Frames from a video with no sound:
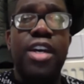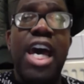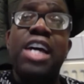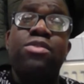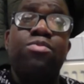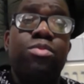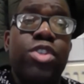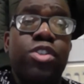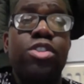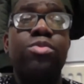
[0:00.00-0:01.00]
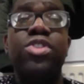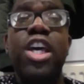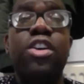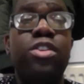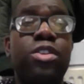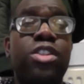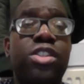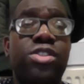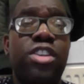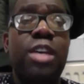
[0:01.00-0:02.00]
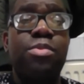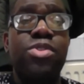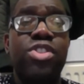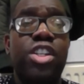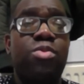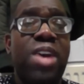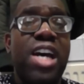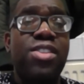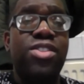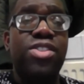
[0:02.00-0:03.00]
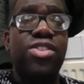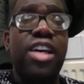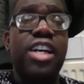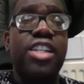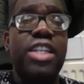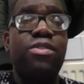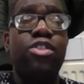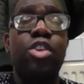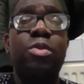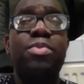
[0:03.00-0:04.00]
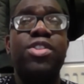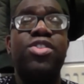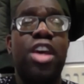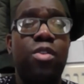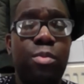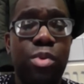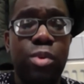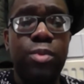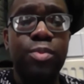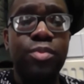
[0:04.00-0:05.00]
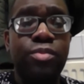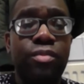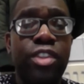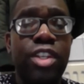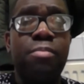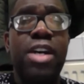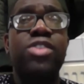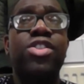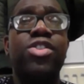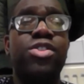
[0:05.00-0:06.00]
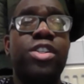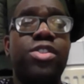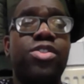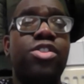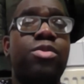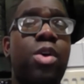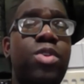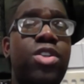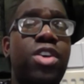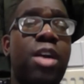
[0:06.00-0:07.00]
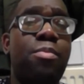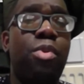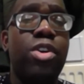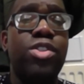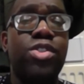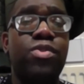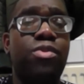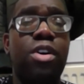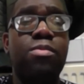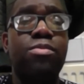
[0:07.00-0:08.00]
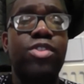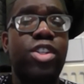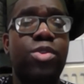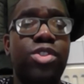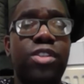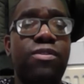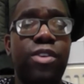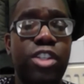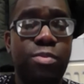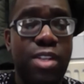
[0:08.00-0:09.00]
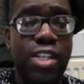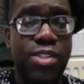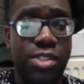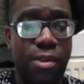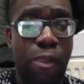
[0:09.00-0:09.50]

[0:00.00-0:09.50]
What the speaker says: And, you know, they're going to look at the table and say the reality is that even though we've been terrible, Manchester United are still only 9 points from Chelsea in first place.